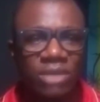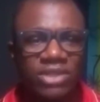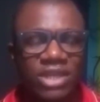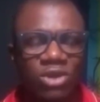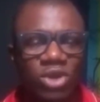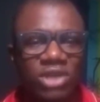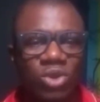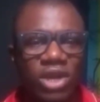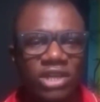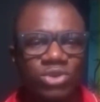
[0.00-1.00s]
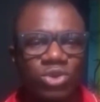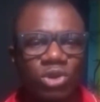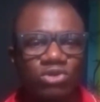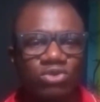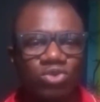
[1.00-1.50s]
basically $100
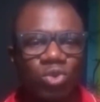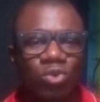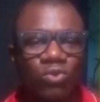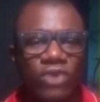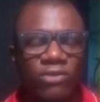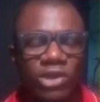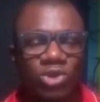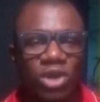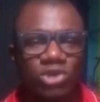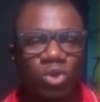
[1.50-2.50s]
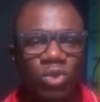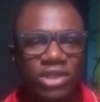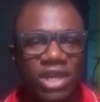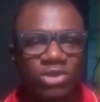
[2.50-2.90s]
or $500 or $1,000 or